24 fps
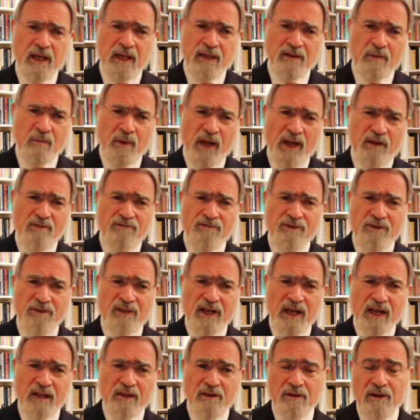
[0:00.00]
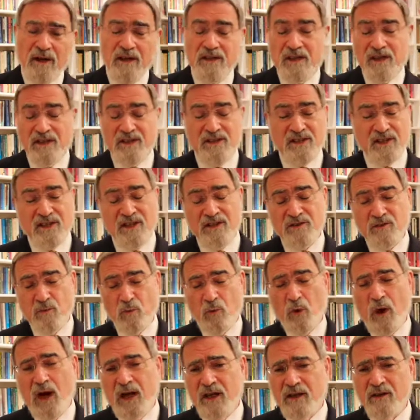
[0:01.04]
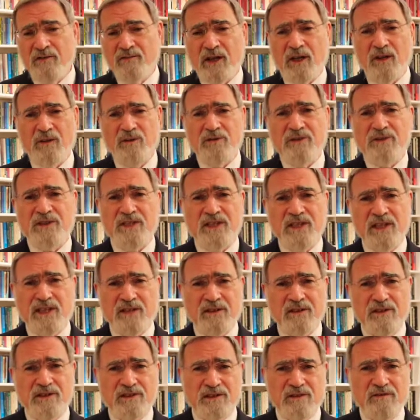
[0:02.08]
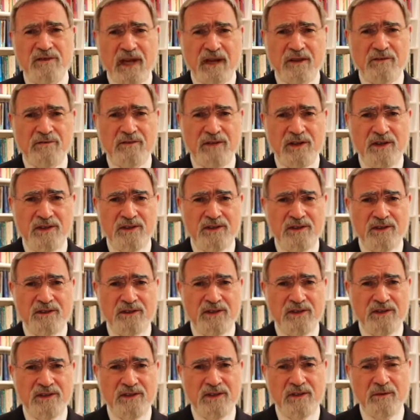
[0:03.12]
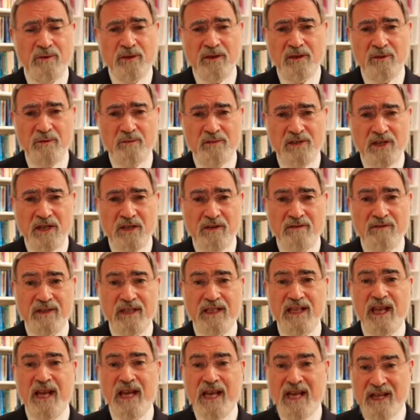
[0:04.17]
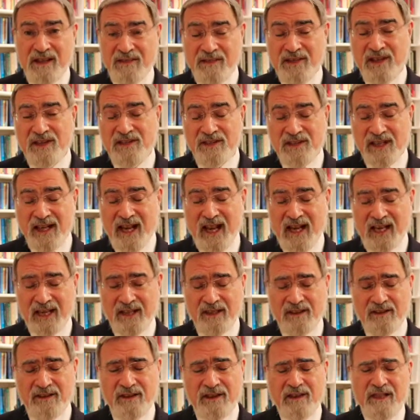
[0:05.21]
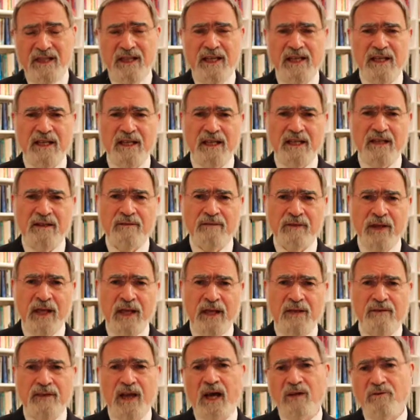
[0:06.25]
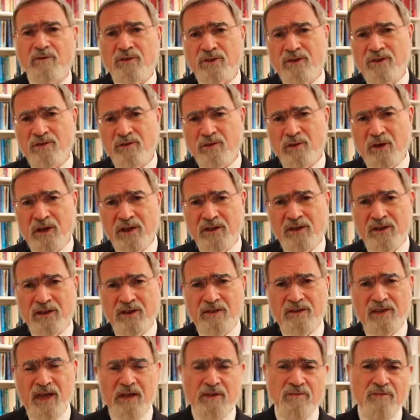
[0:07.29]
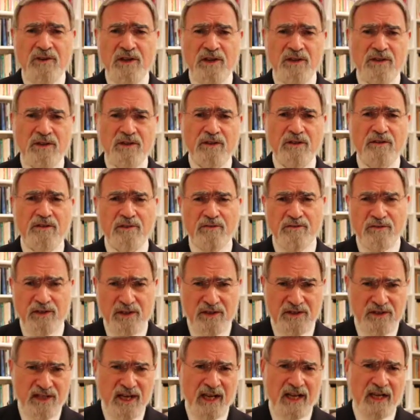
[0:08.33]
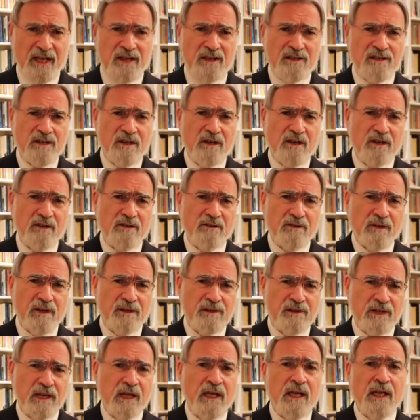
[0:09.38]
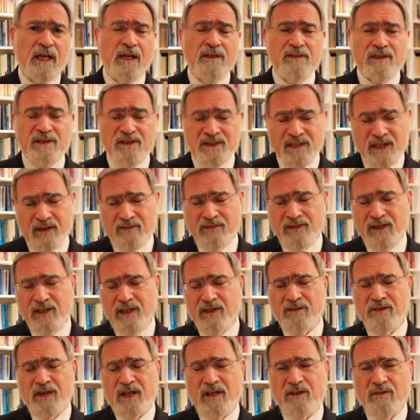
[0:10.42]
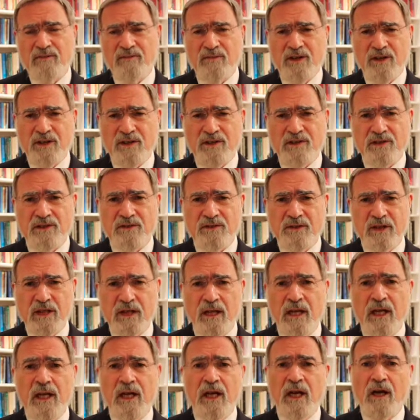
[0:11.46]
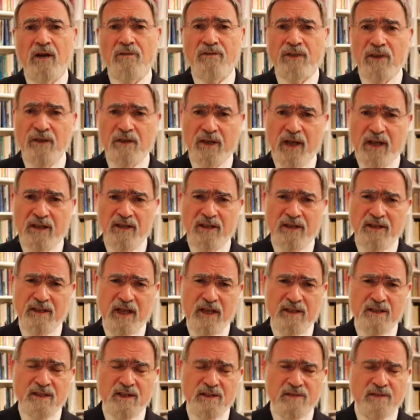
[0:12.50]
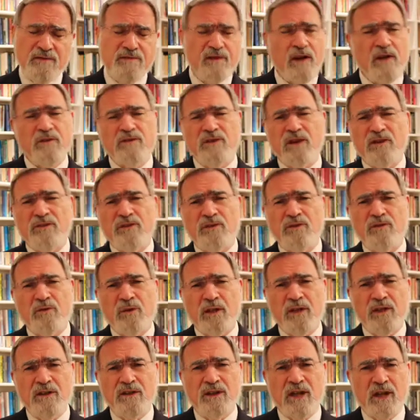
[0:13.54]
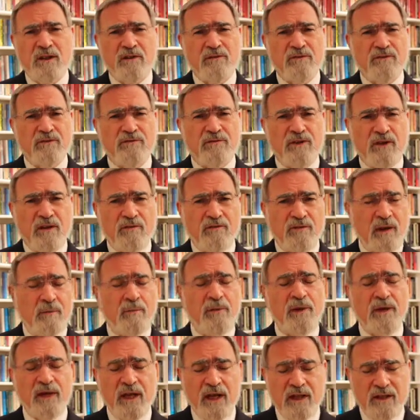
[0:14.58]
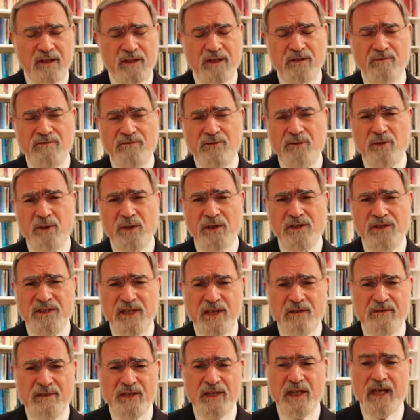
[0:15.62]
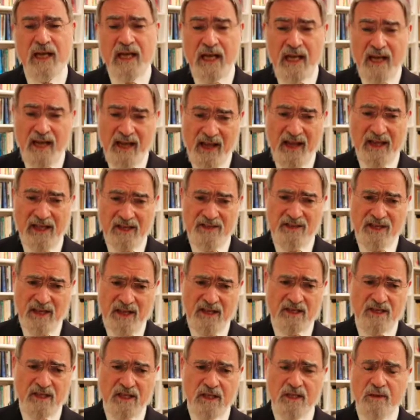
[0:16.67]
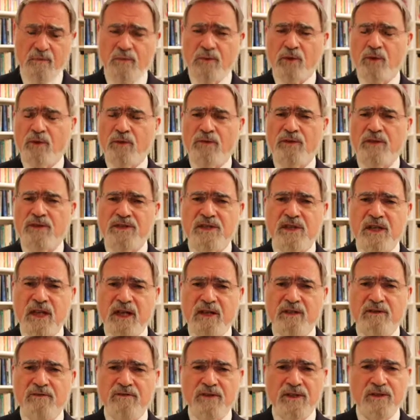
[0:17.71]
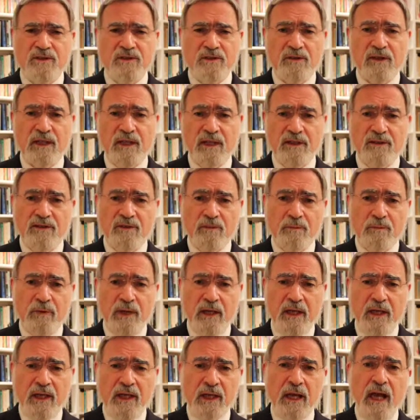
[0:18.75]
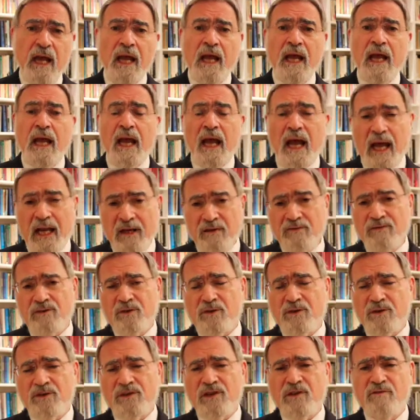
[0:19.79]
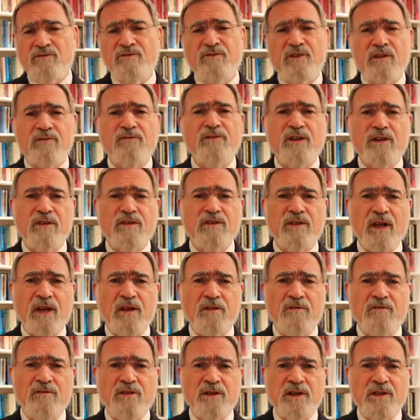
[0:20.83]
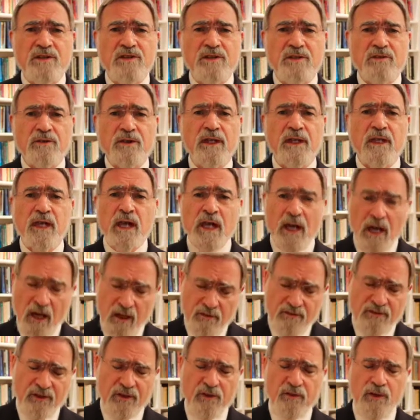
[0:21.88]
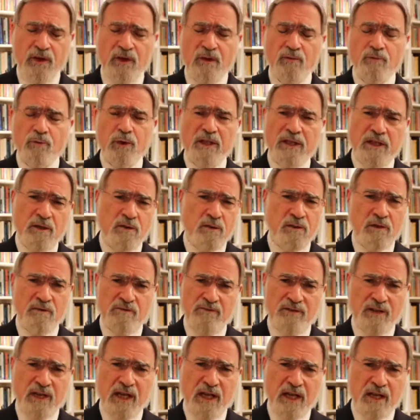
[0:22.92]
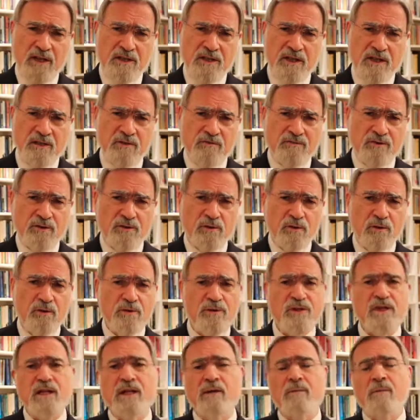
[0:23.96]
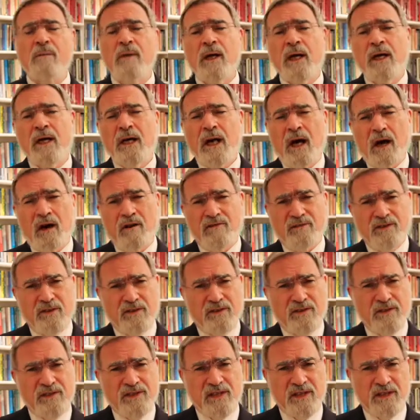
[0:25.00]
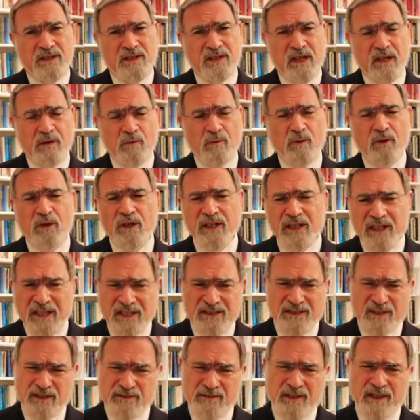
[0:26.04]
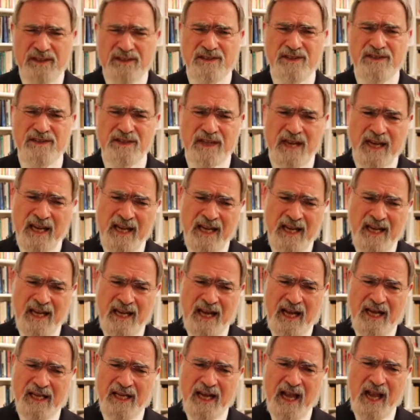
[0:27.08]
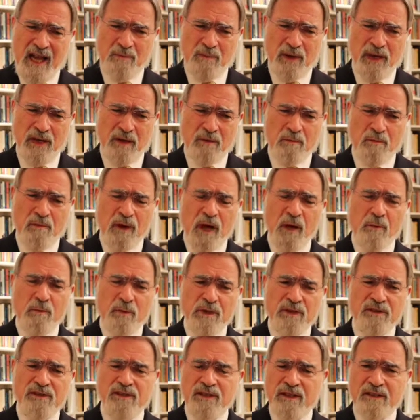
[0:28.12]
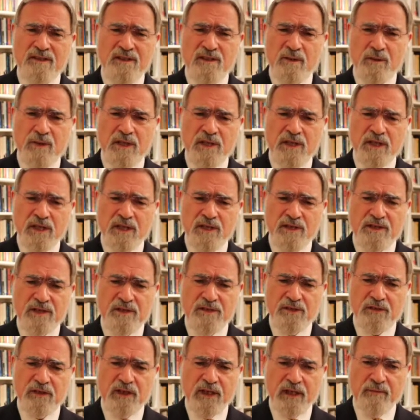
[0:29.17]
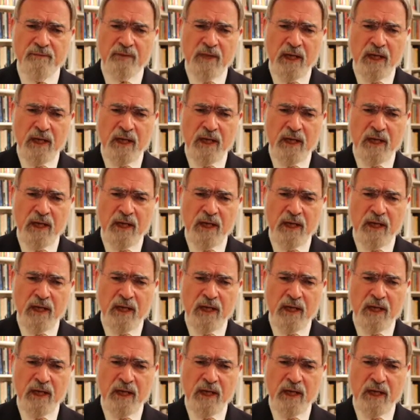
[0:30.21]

The Balfour Declaration is just one of a whole series of anniversaries that we're observing this calendar year. The 120th anniversary of the First Zionist Congress, the 70th anniversary of the United Nations vote on the 29th of November 1947. That essentially brought the State of Israel into being, and of course the 50th anniversary of the reunification of Jerusalem after the Six-Day War. Each of these is an epic moment in Jewish history.